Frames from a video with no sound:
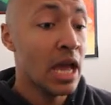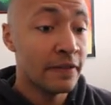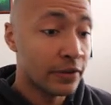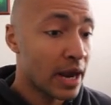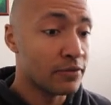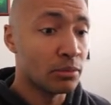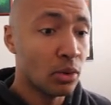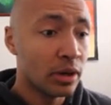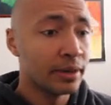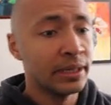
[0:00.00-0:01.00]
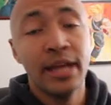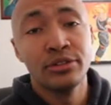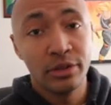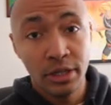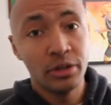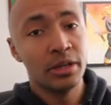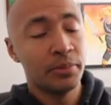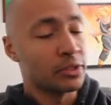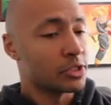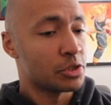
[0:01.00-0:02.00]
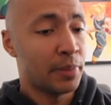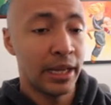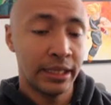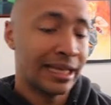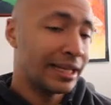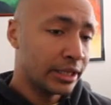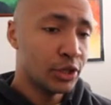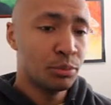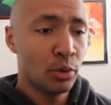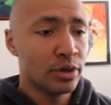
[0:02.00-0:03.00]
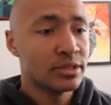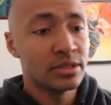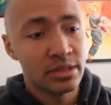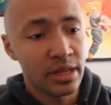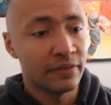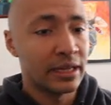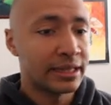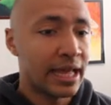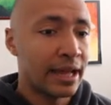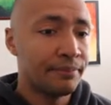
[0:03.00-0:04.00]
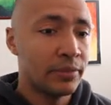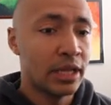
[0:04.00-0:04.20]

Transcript: forevermore and so that you can participate in like leaderboards stuff like that